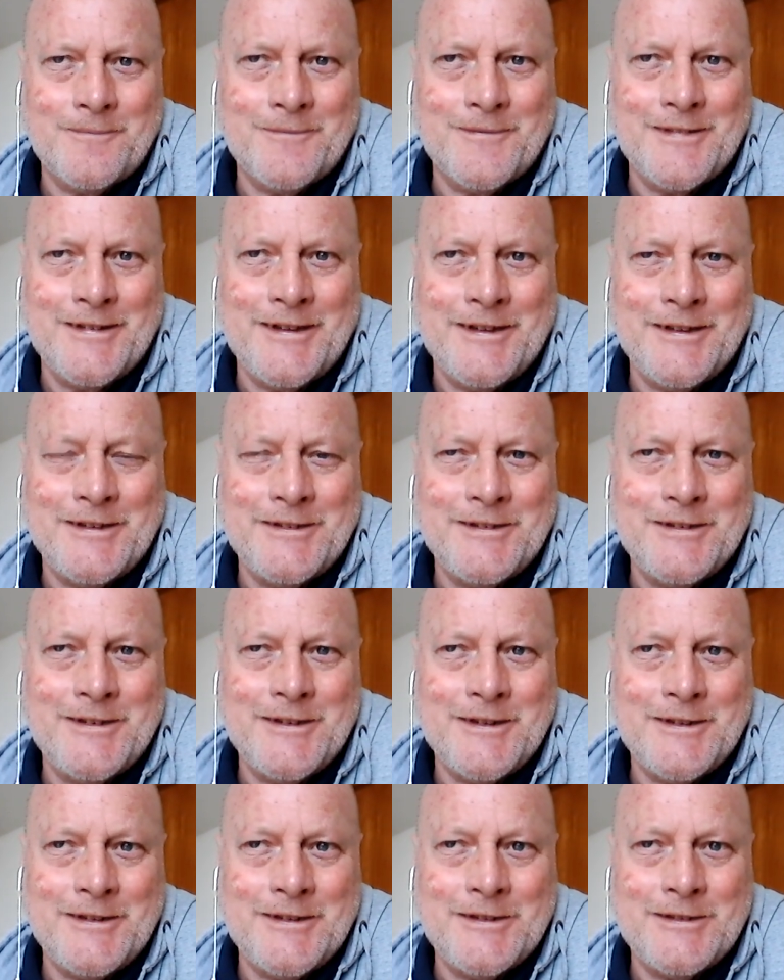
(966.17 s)
And
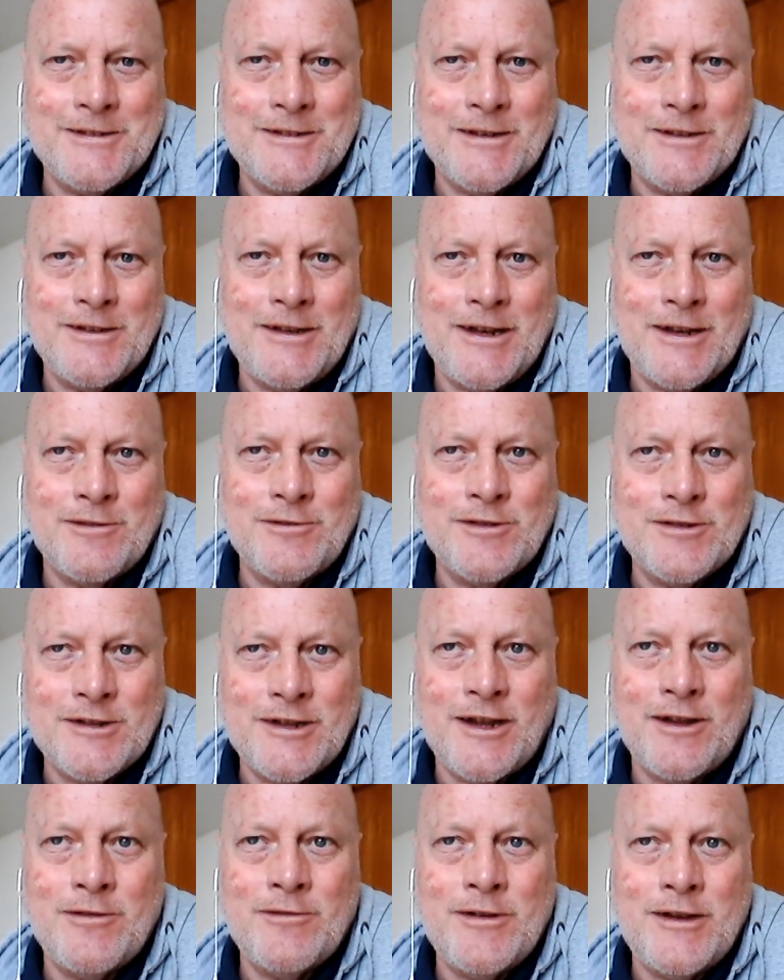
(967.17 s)
he said,
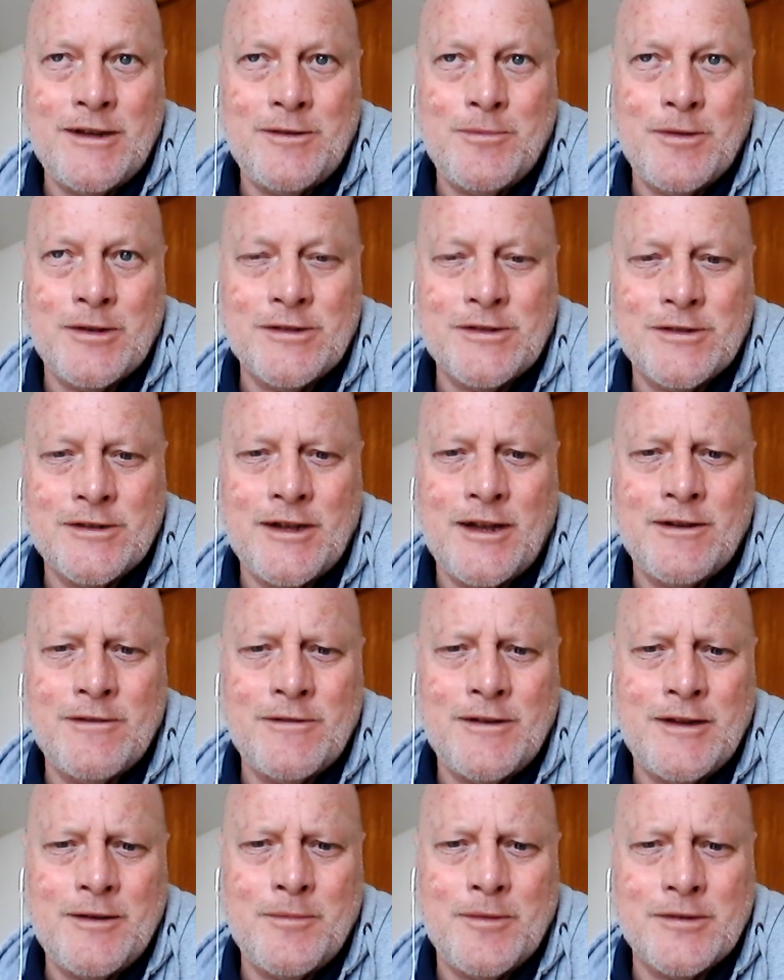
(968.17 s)
slowly but
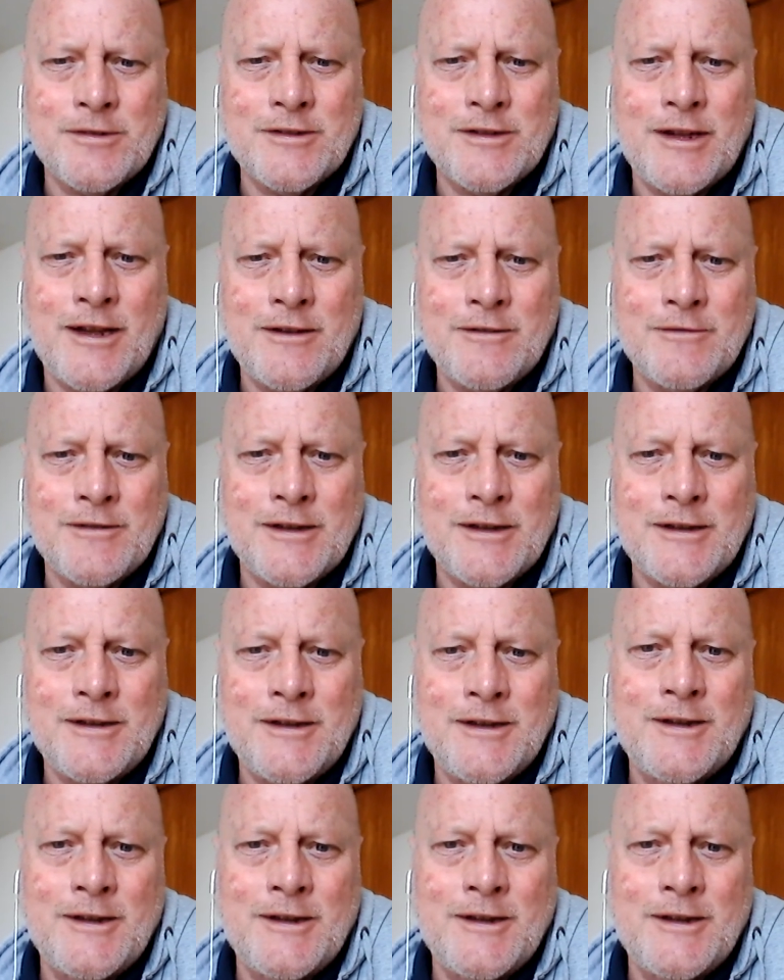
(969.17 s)
slowly,